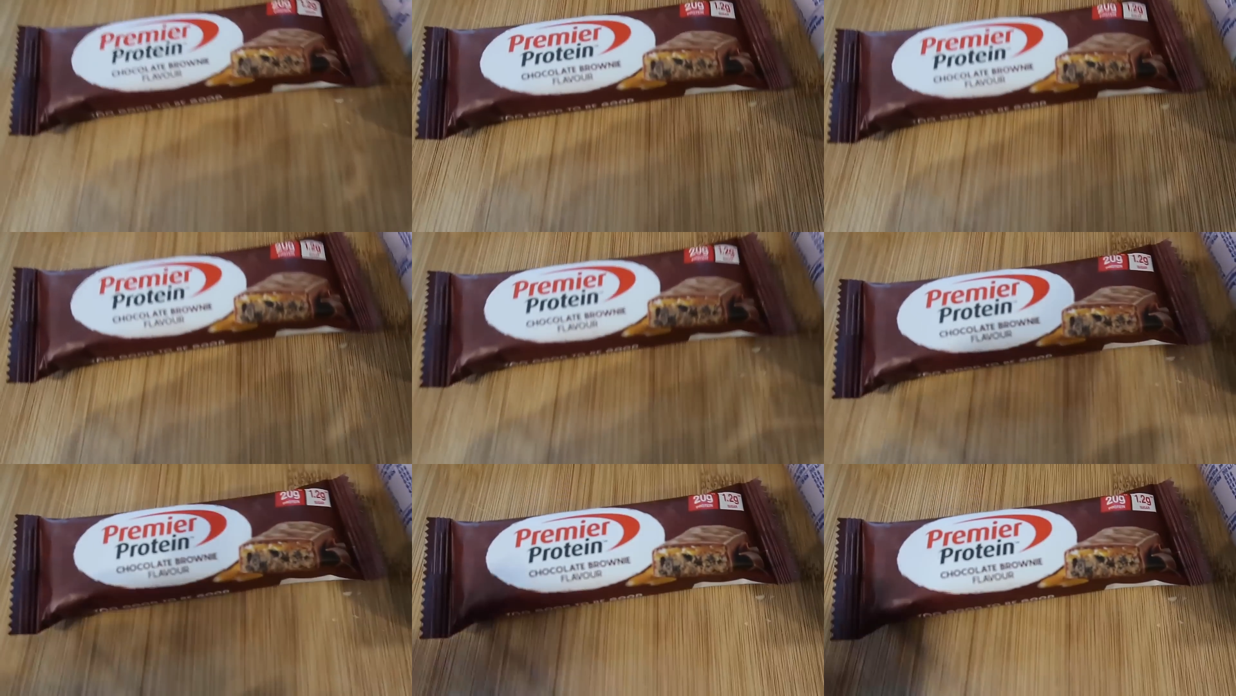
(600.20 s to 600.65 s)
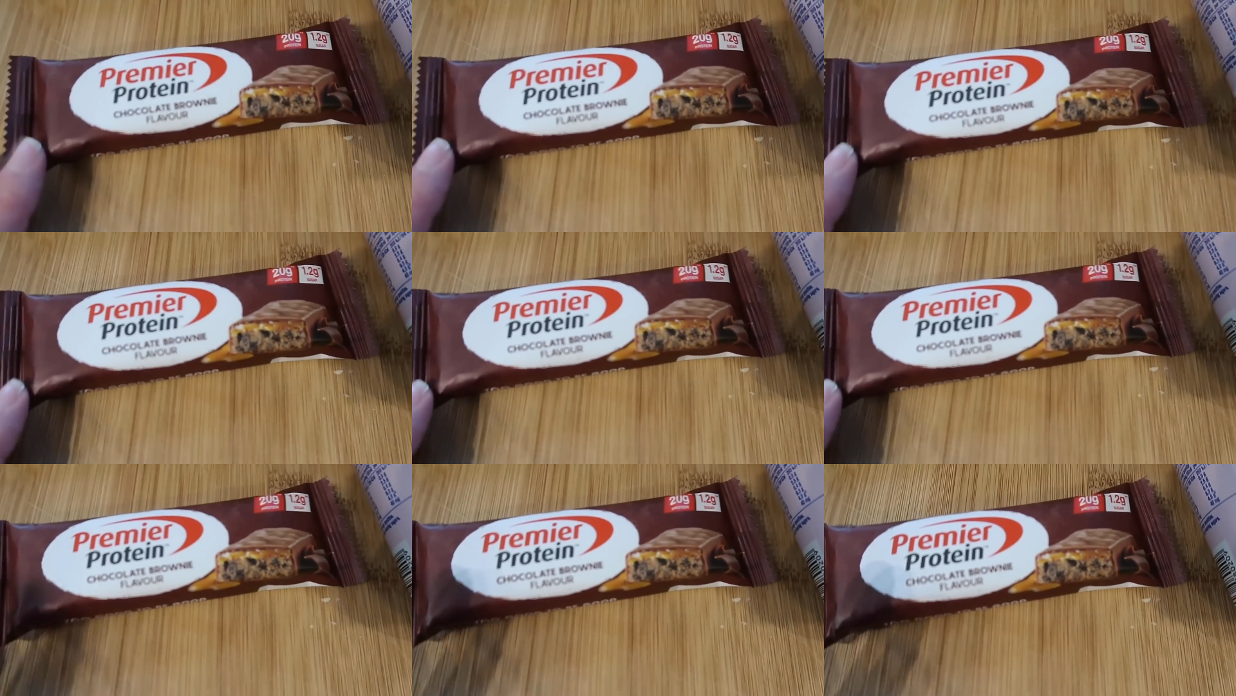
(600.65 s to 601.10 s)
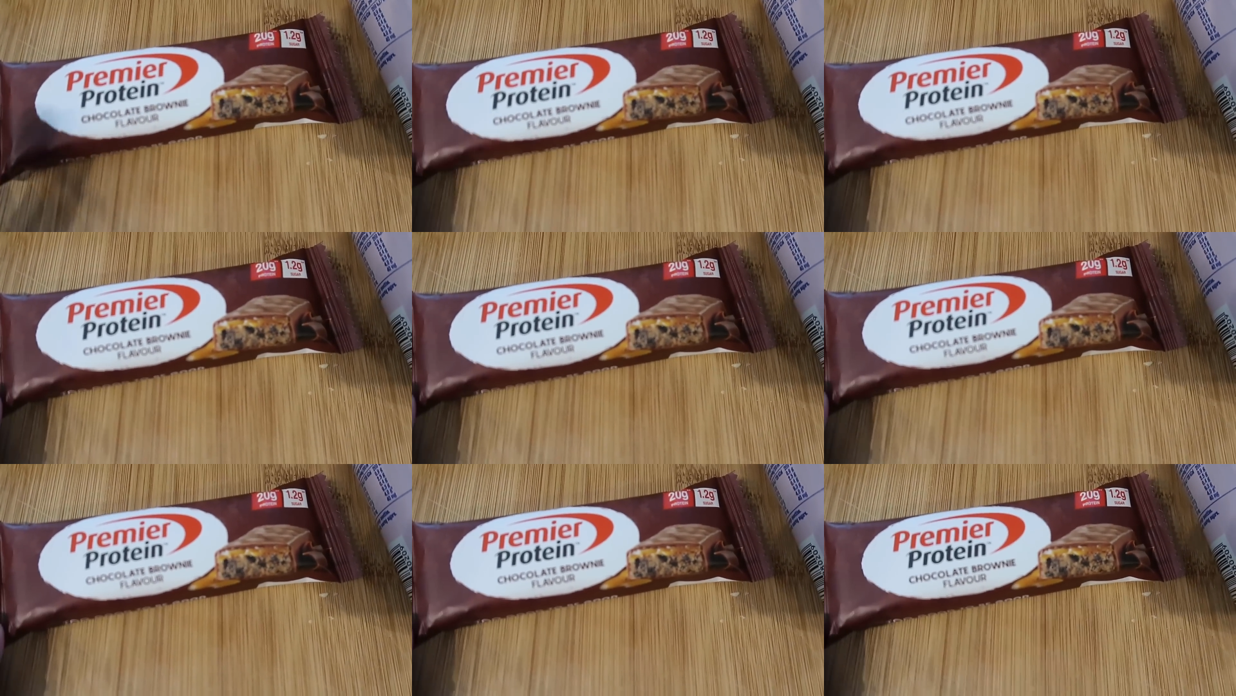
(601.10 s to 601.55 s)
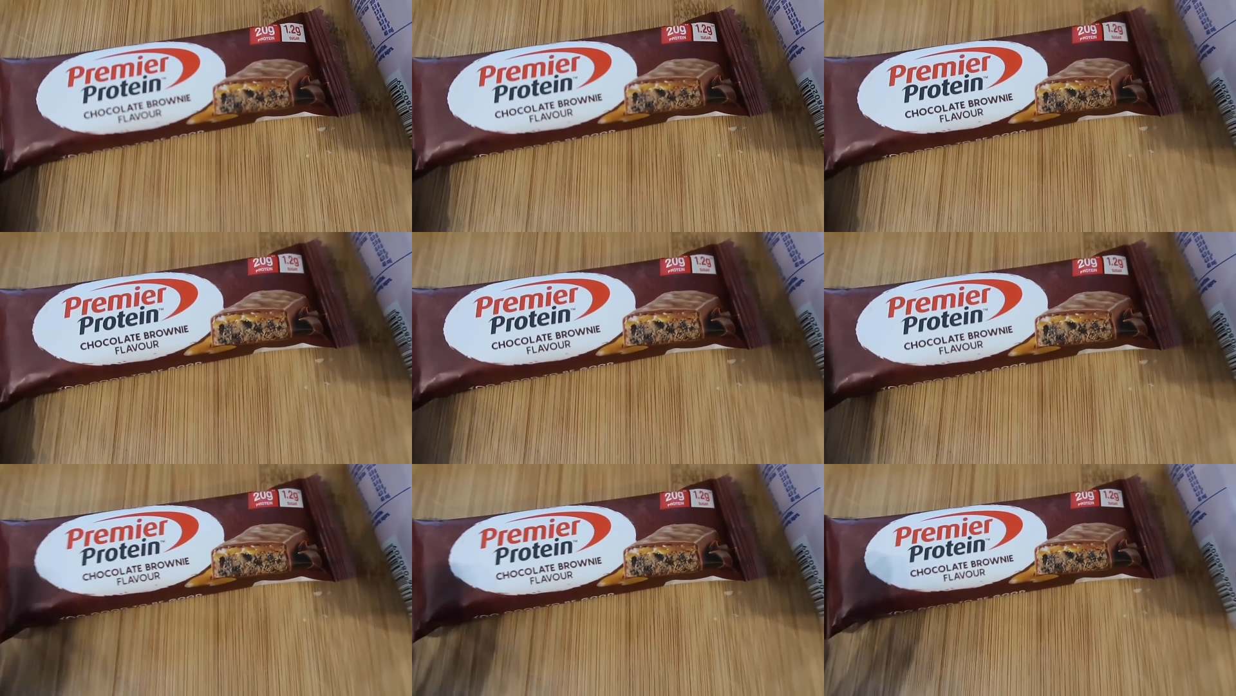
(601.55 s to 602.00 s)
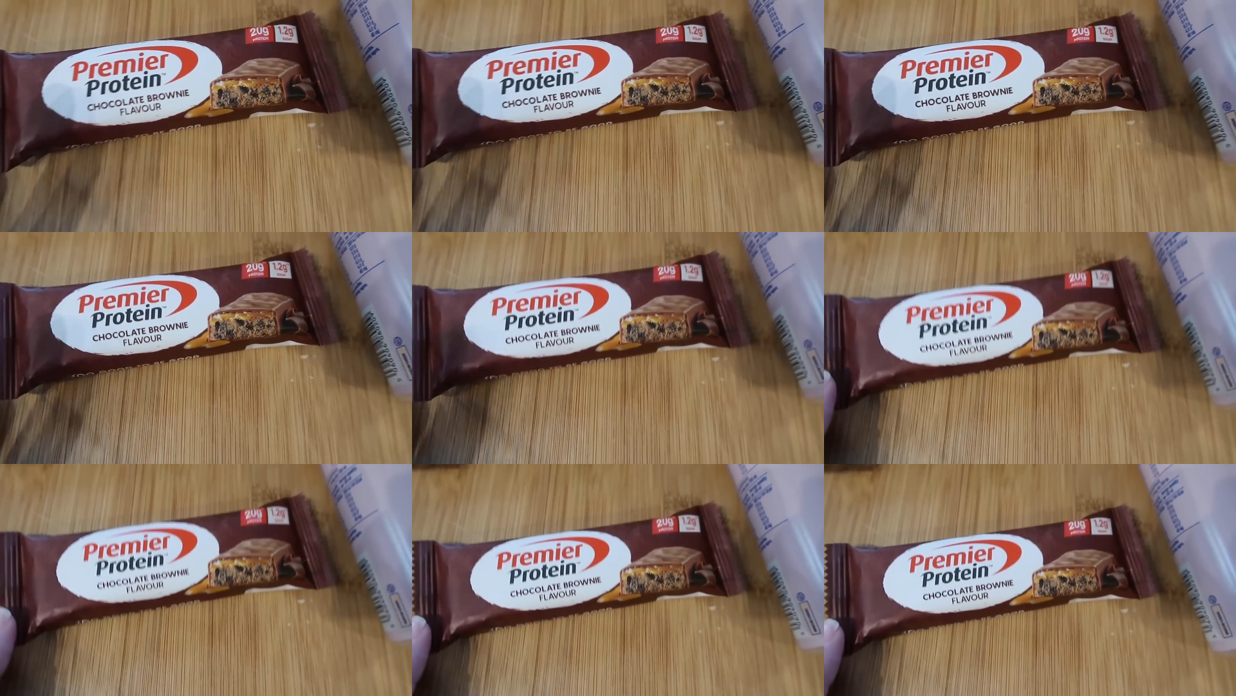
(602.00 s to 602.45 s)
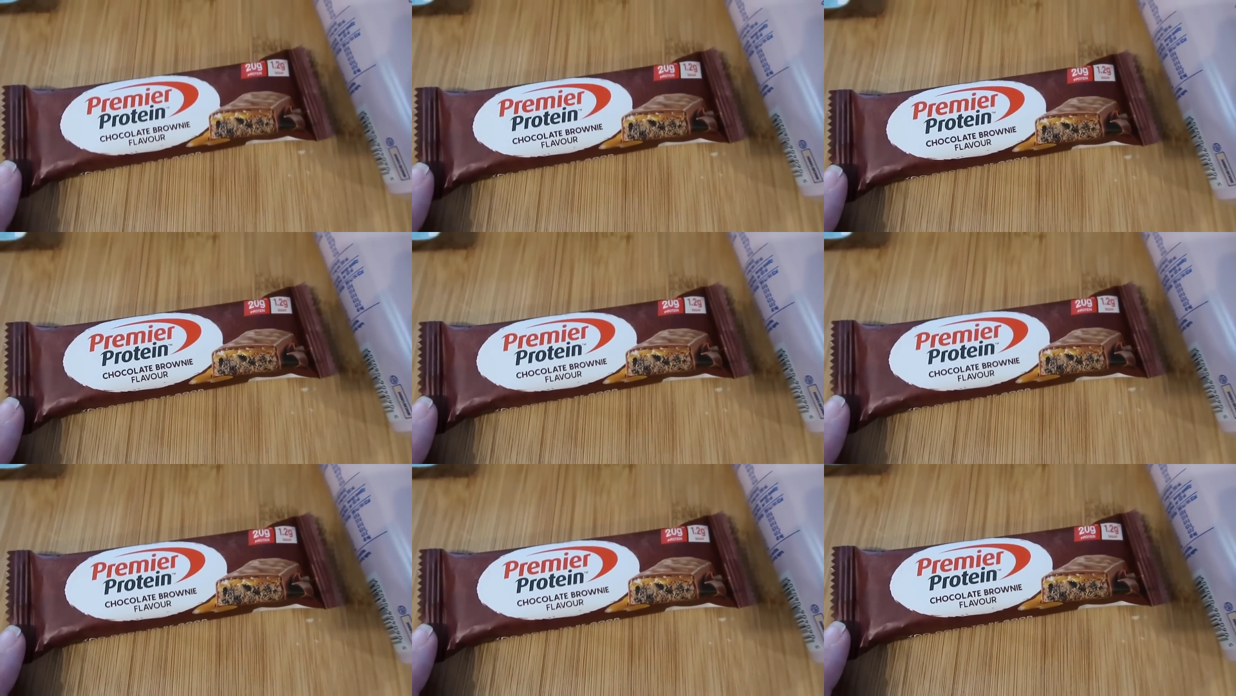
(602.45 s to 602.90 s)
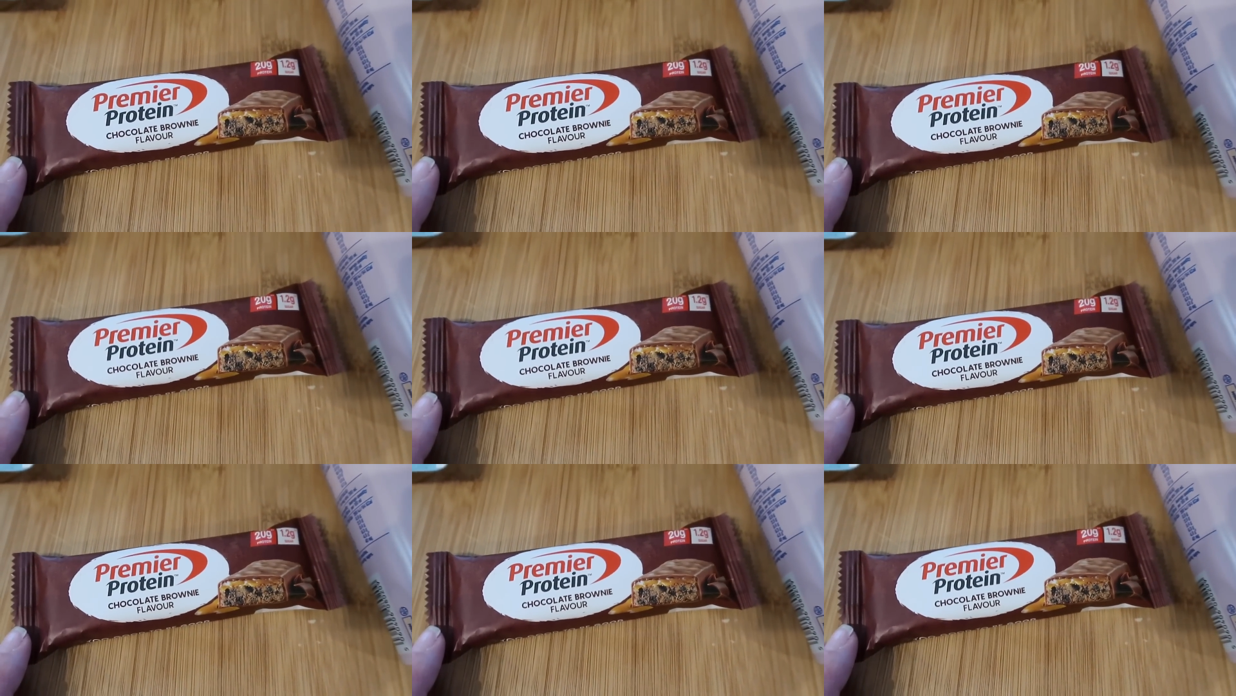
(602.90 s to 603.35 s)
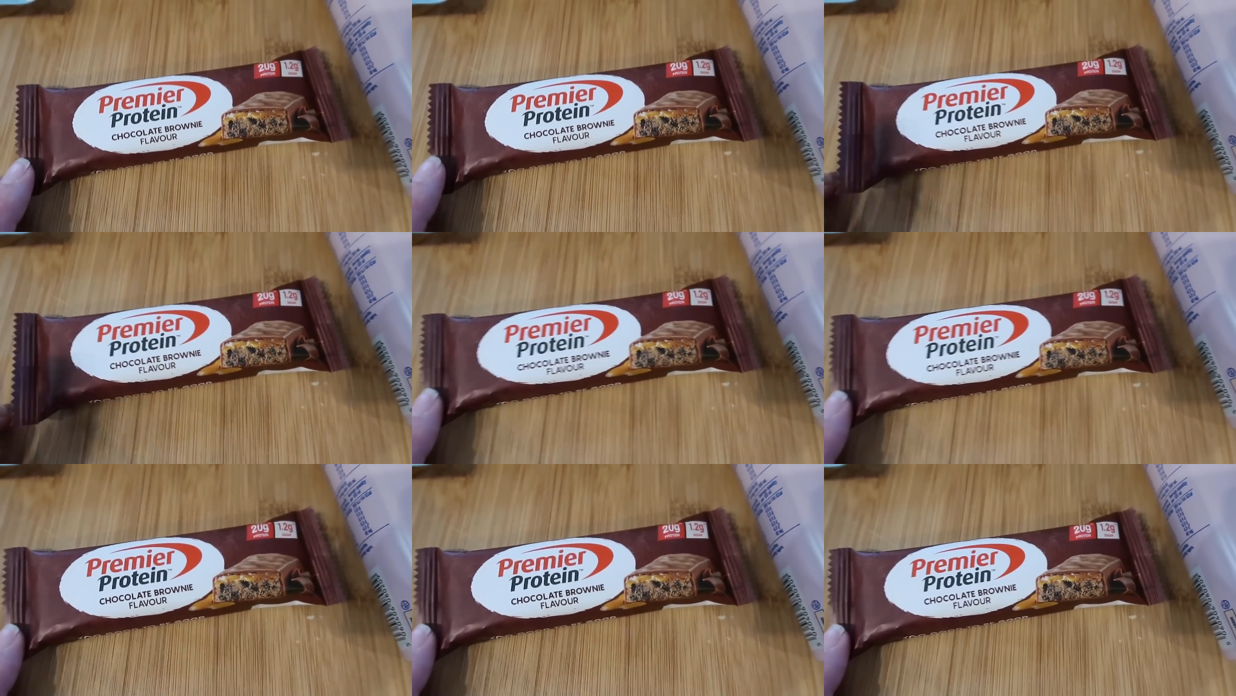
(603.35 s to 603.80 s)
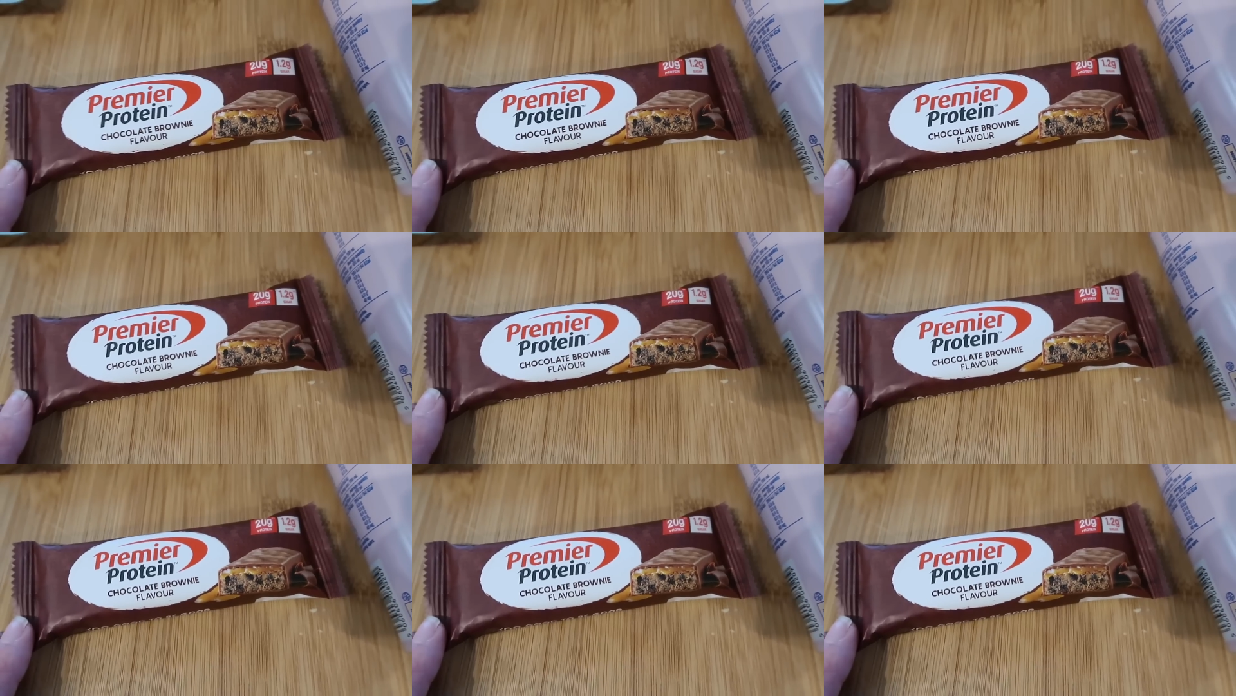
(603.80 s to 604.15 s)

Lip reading: (no speaker visible)